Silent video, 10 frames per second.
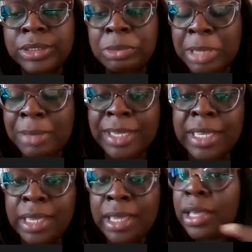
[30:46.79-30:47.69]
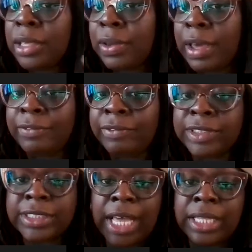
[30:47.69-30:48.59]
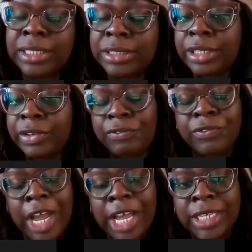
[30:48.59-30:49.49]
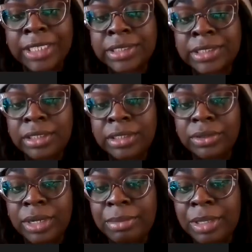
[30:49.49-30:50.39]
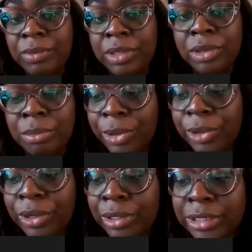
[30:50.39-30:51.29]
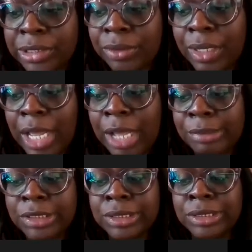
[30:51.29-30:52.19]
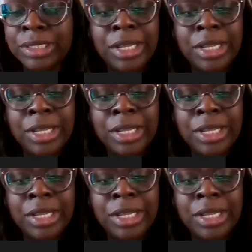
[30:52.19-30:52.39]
So maybe you have salad instead of fries, you know what I mean, with your burger. That's a great option.